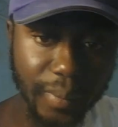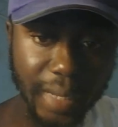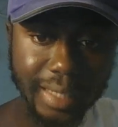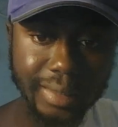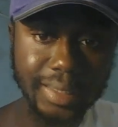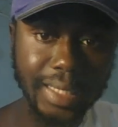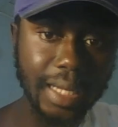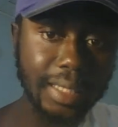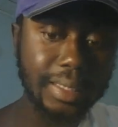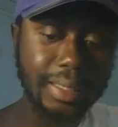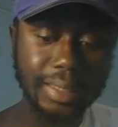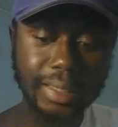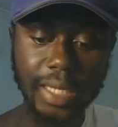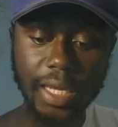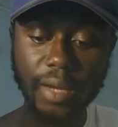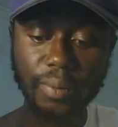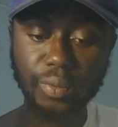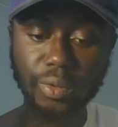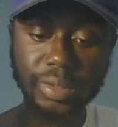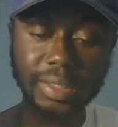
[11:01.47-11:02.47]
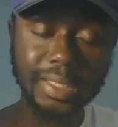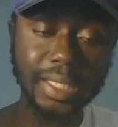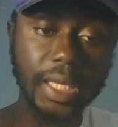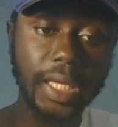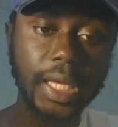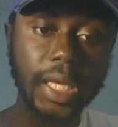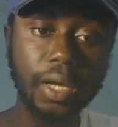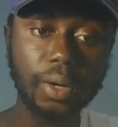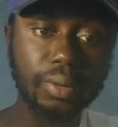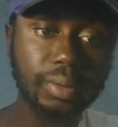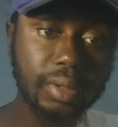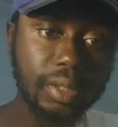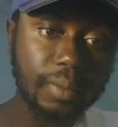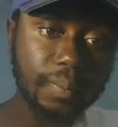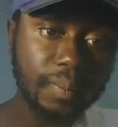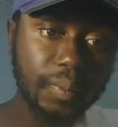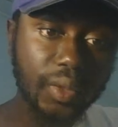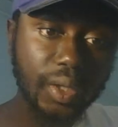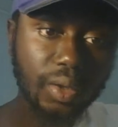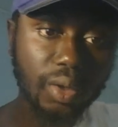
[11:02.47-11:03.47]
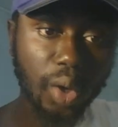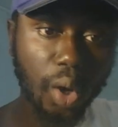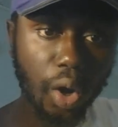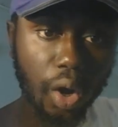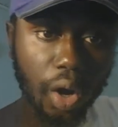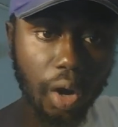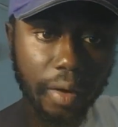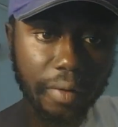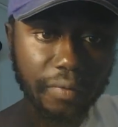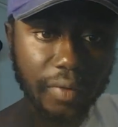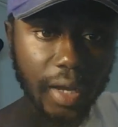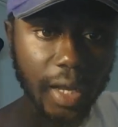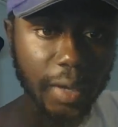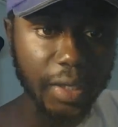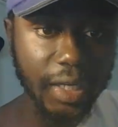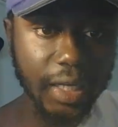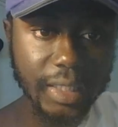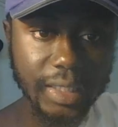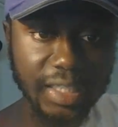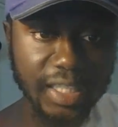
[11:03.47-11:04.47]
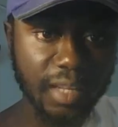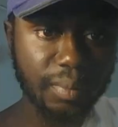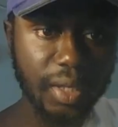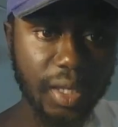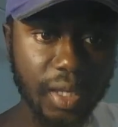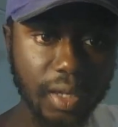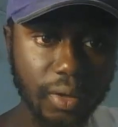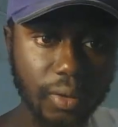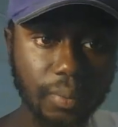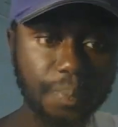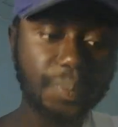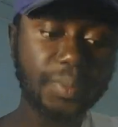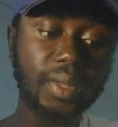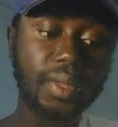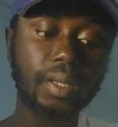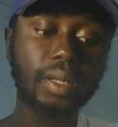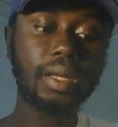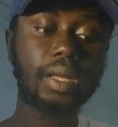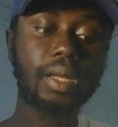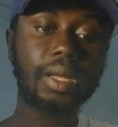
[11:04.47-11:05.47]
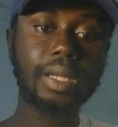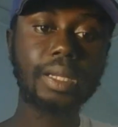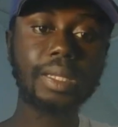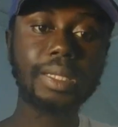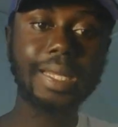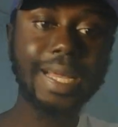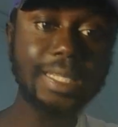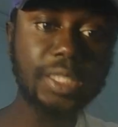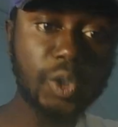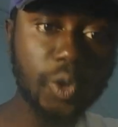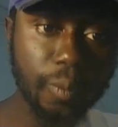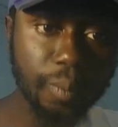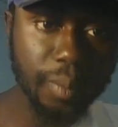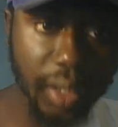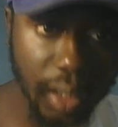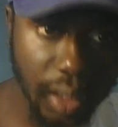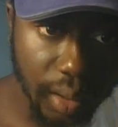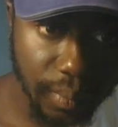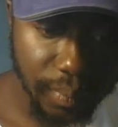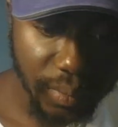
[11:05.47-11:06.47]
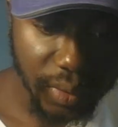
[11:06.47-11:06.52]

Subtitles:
that Texas game was the health of Kasim Hill. That to me